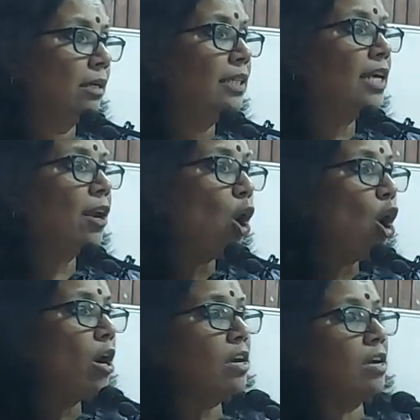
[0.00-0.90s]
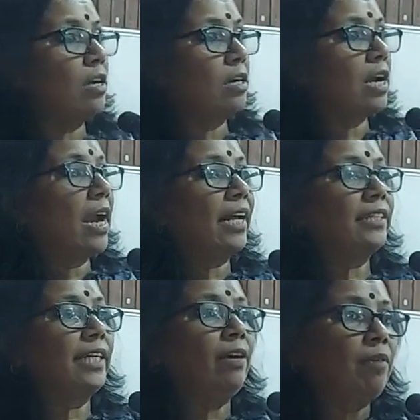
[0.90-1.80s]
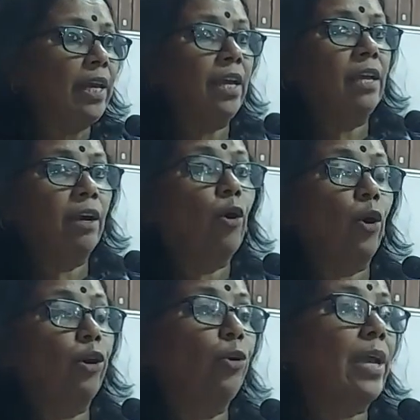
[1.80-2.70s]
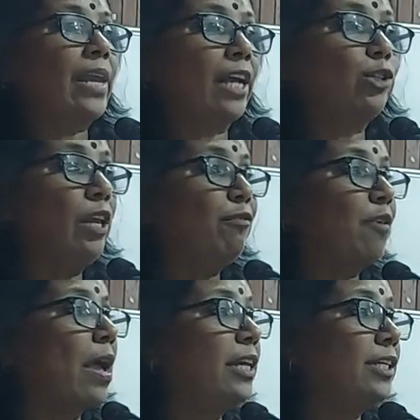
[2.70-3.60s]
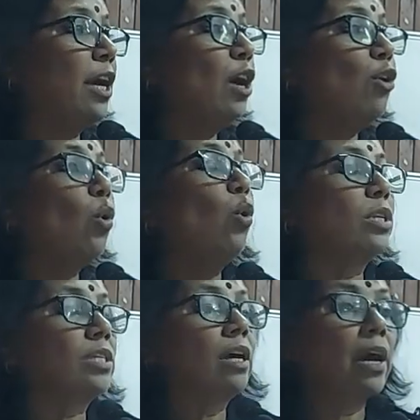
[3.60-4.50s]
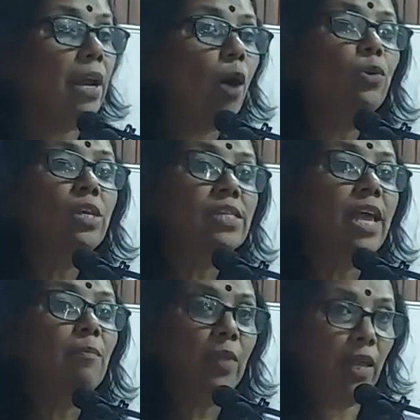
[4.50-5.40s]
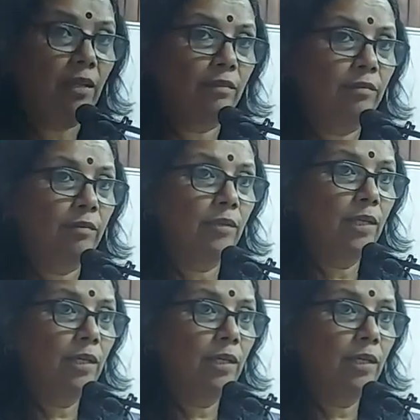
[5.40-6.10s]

These are all collectively, or you can actually find roots around the same thing.